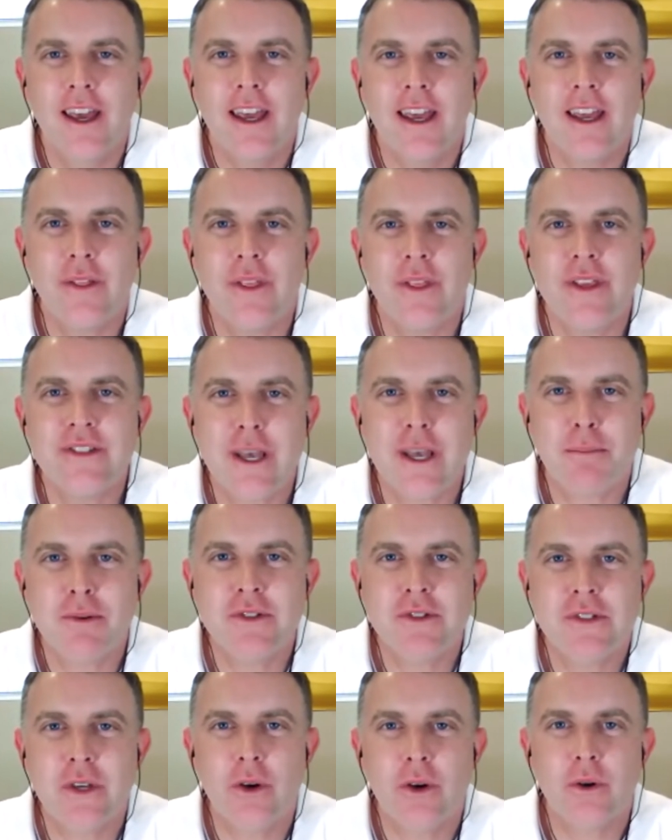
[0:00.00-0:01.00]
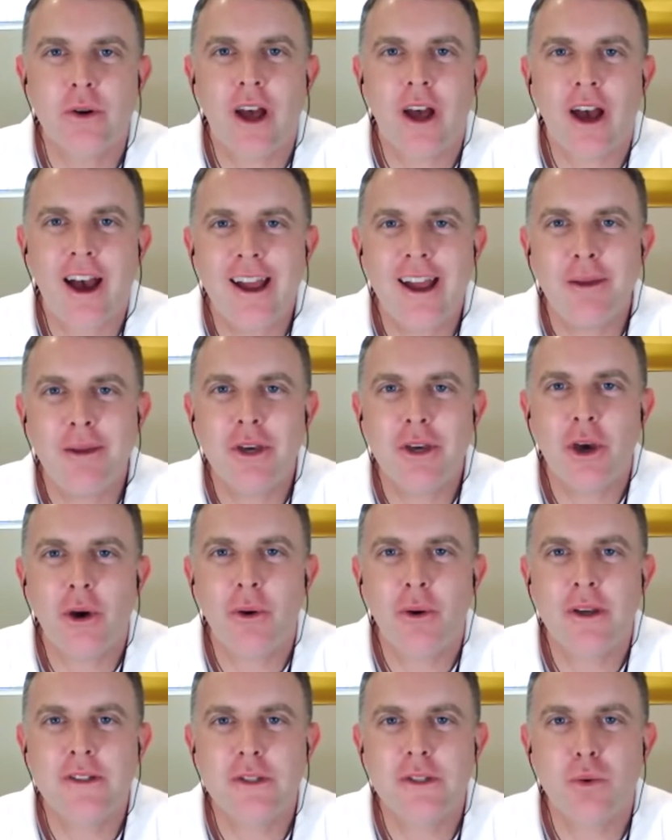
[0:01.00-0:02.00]
In this episode, I'm
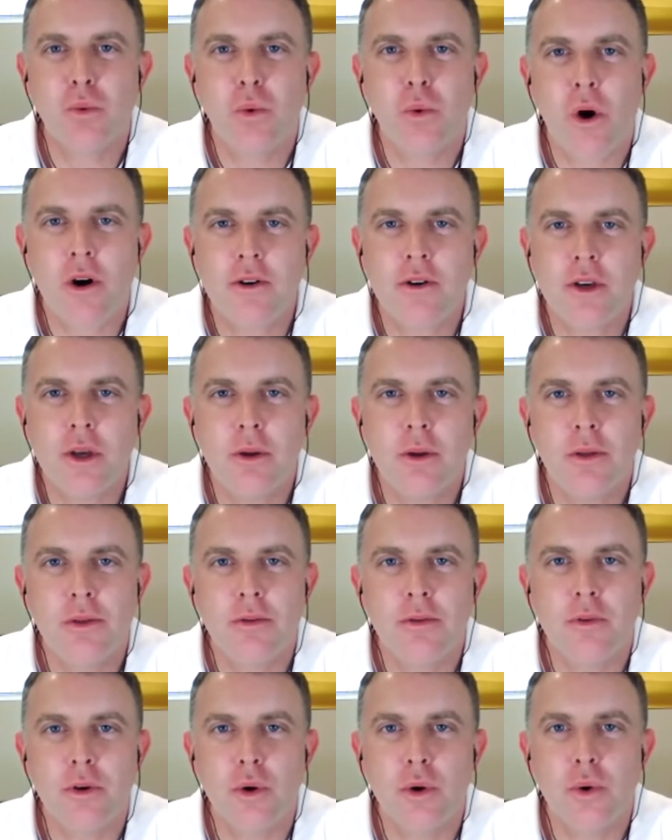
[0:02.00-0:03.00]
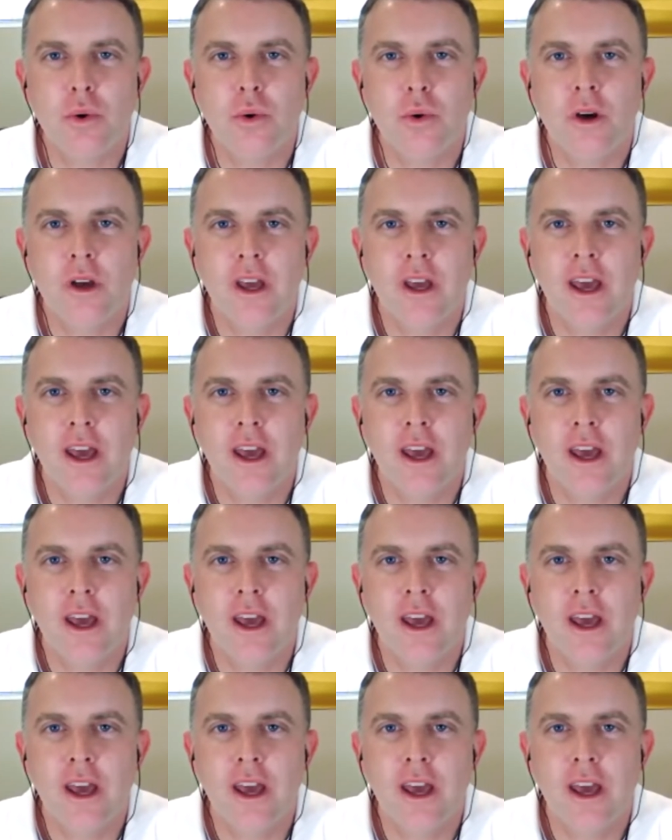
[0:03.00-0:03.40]
going to walk you through